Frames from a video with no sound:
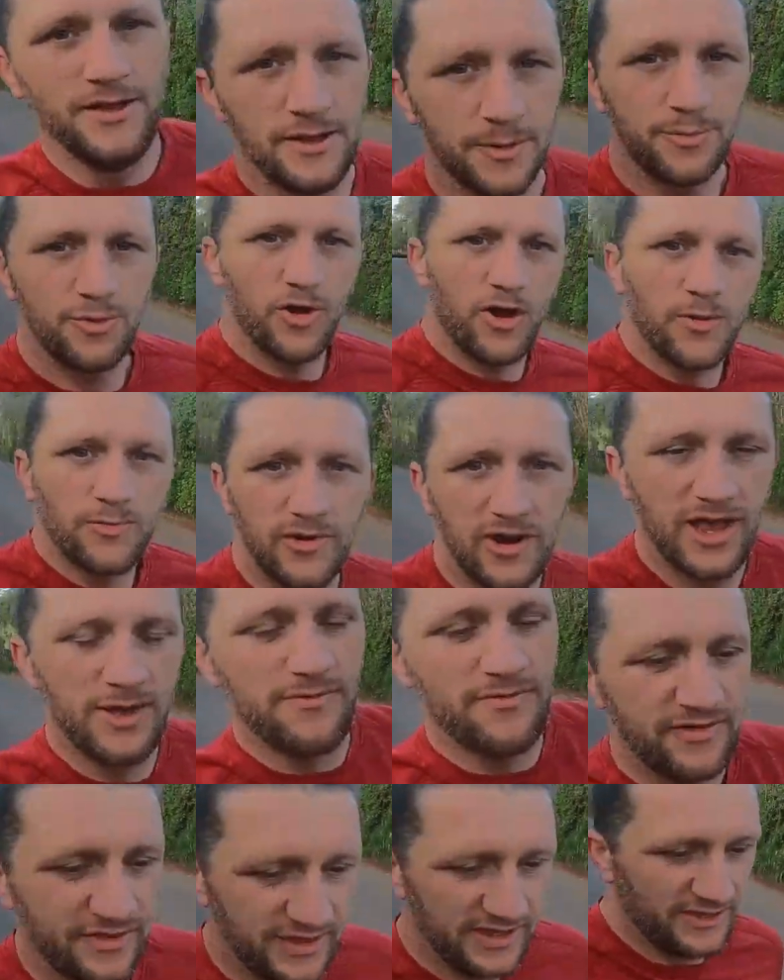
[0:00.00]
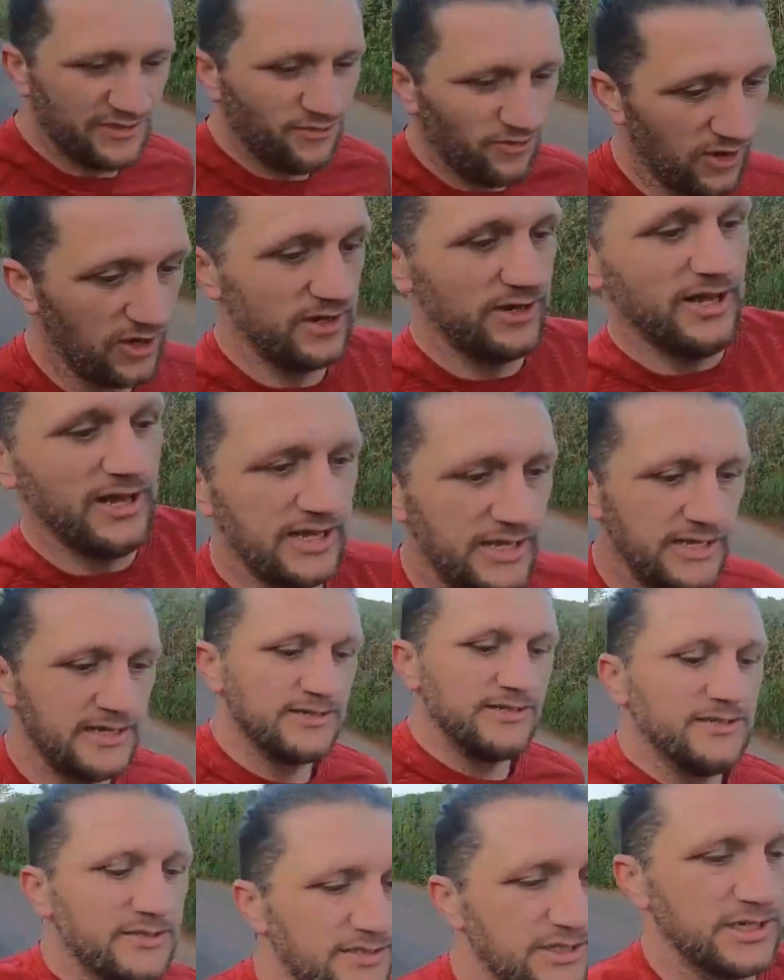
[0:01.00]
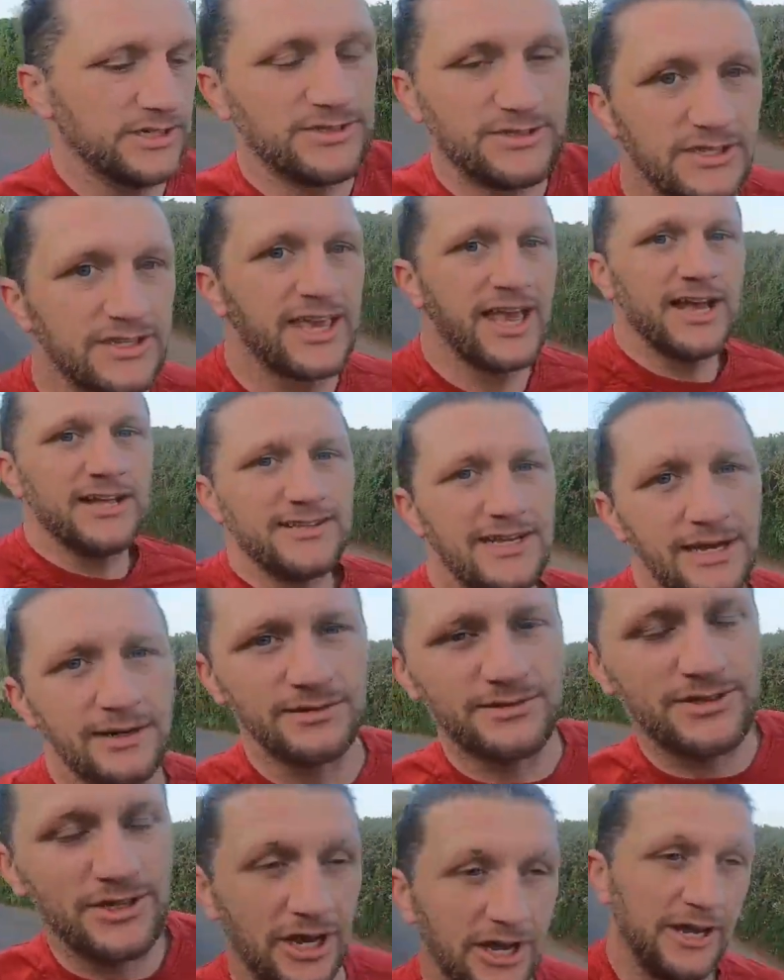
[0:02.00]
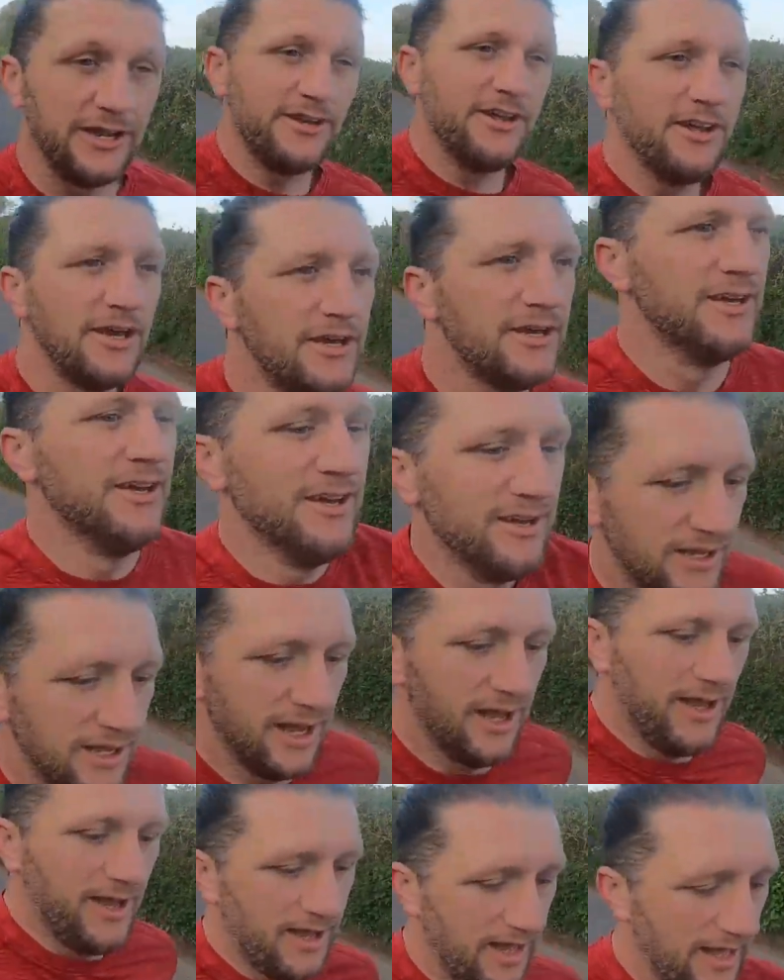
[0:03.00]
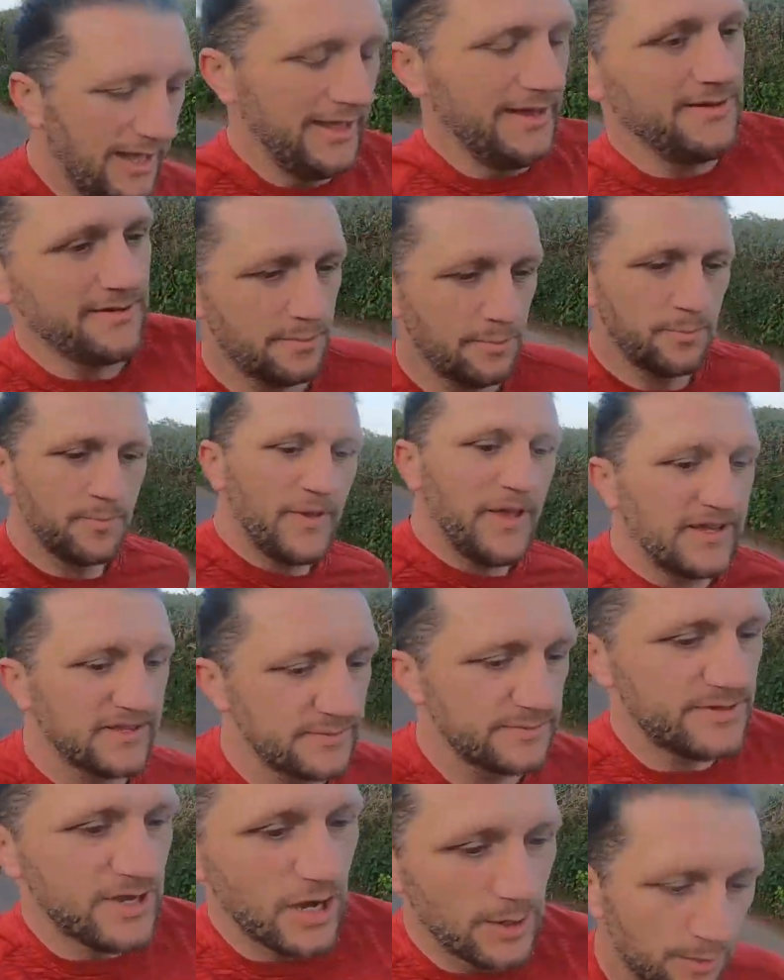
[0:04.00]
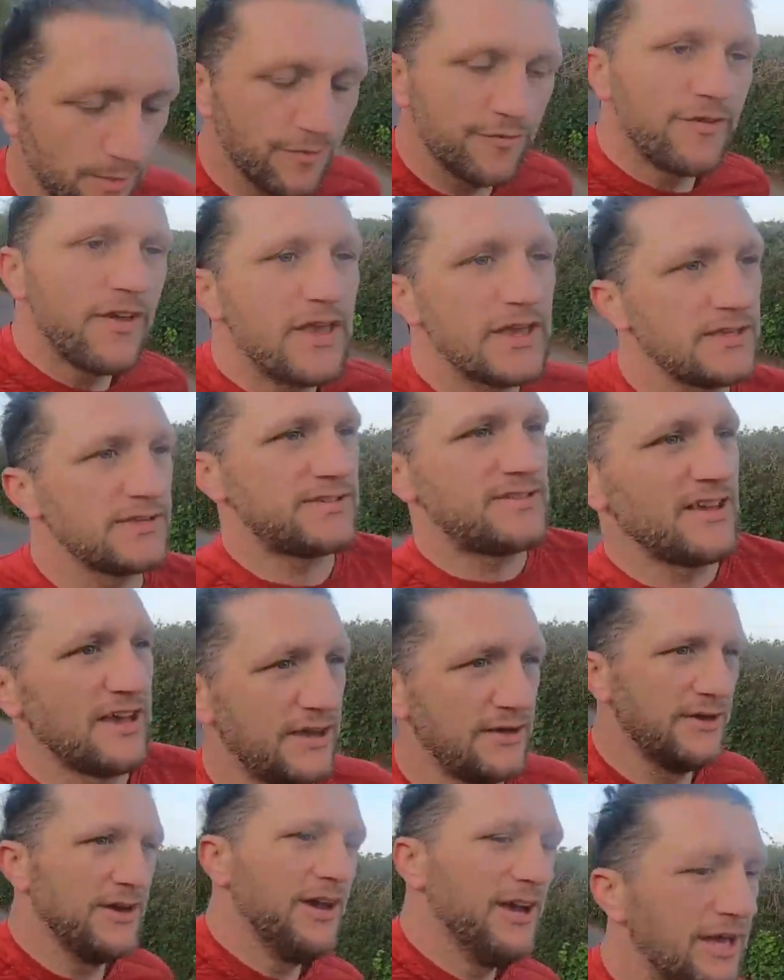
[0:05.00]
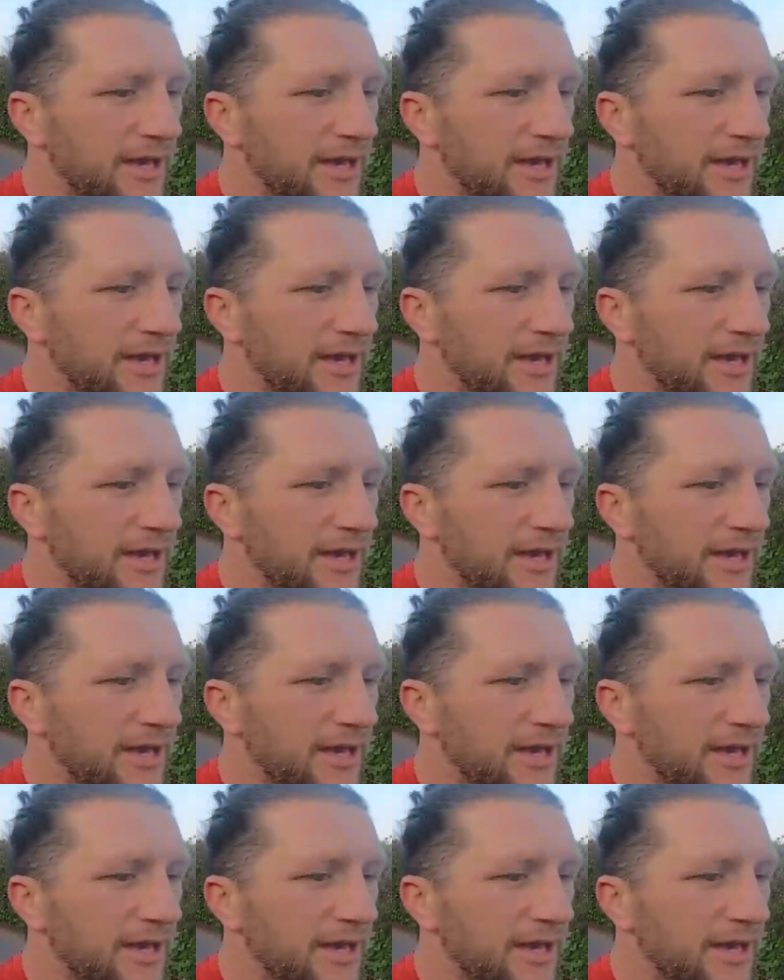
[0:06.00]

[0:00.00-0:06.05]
The primary aim for this run is just to get outside and get some time on feet, so